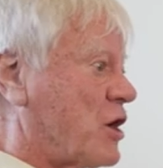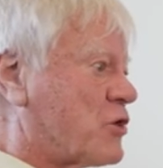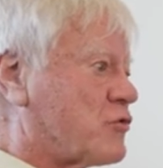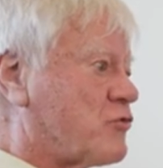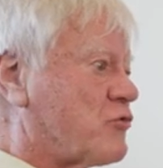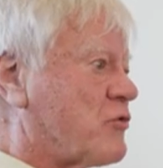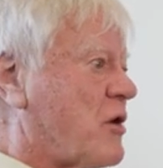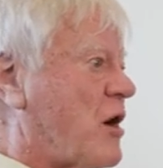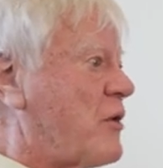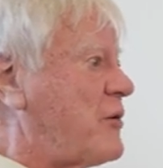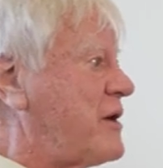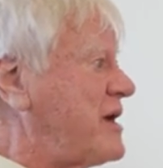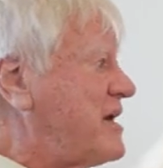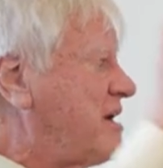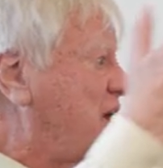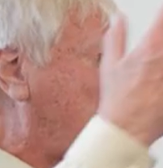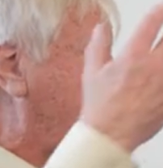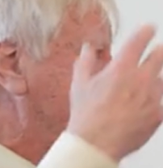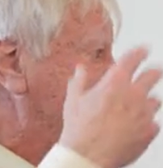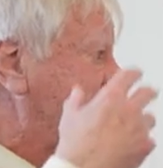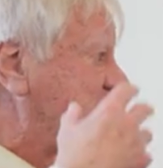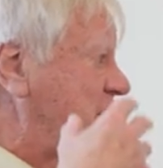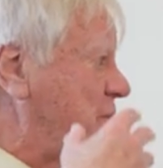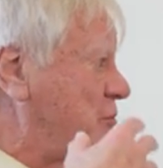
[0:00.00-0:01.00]
Growing
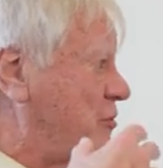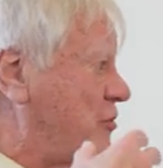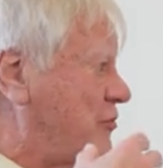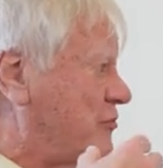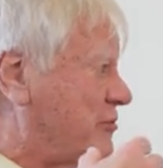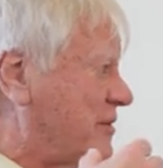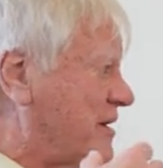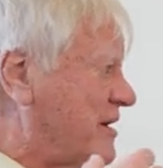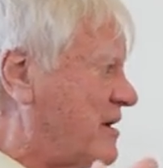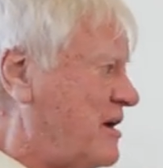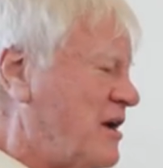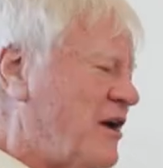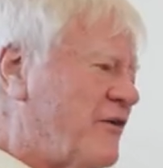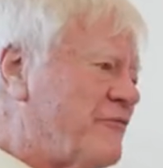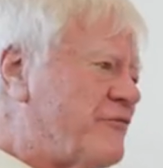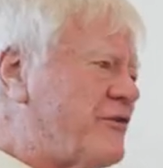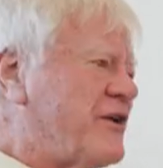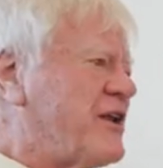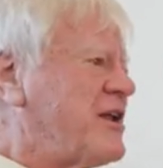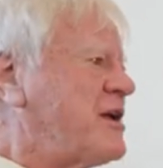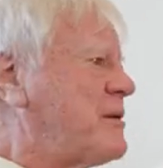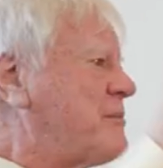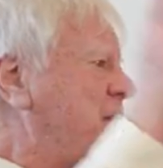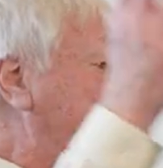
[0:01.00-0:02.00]
Nazi movement,
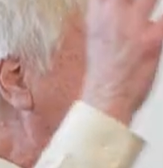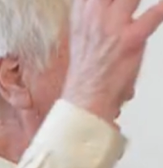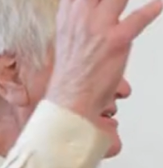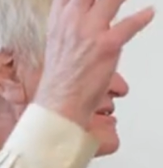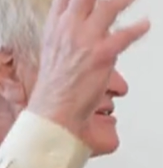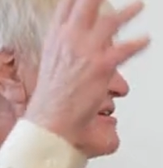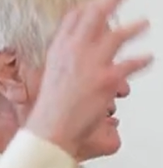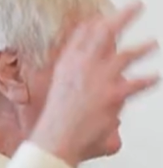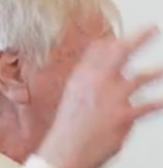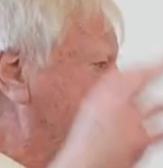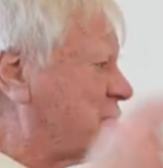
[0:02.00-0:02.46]
filling Madison